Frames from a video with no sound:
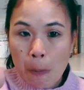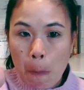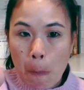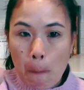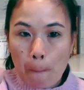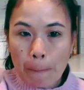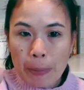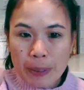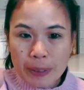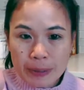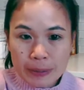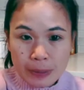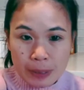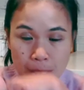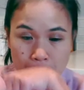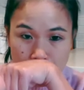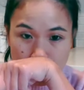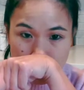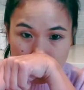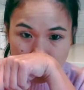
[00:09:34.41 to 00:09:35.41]
But
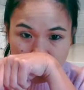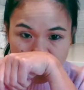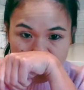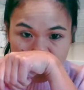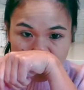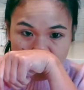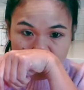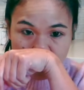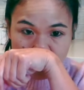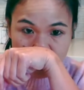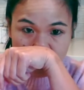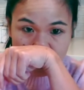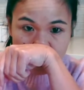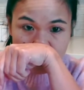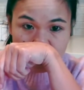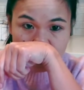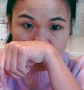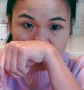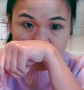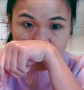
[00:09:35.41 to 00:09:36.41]
highly recommend.
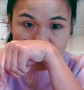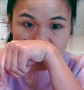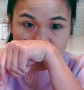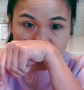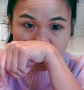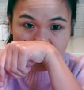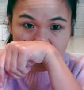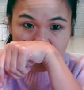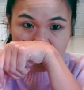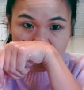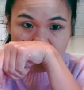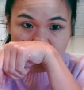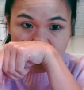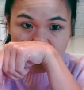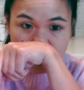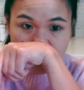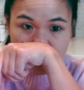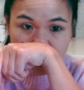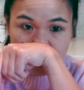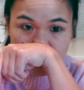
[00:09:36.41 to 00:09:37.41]
This is
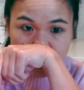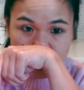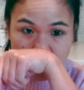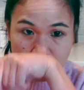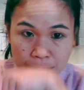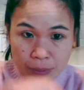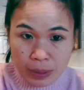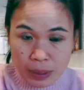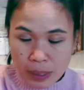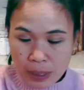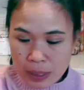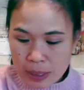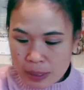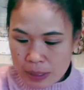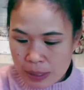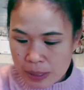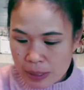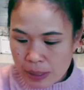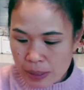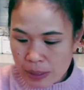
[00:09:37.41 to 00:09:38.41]
not really
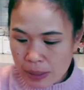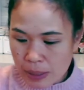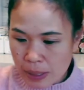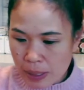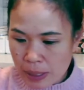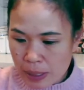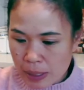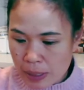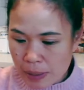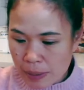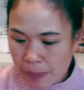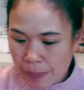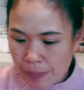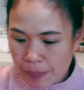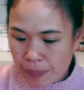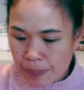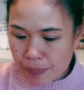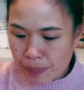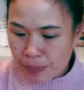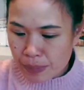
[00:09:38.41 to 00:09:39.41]
necessarily
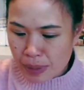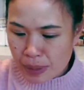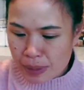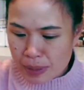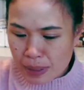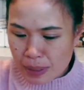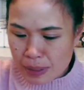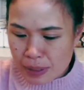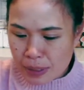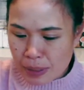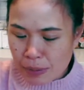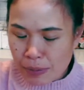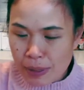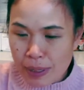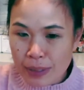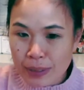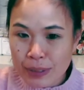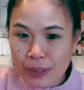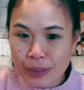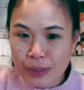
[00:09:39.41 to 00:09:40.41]
a sexy way
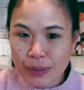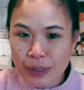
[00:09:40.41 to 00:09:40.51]
to,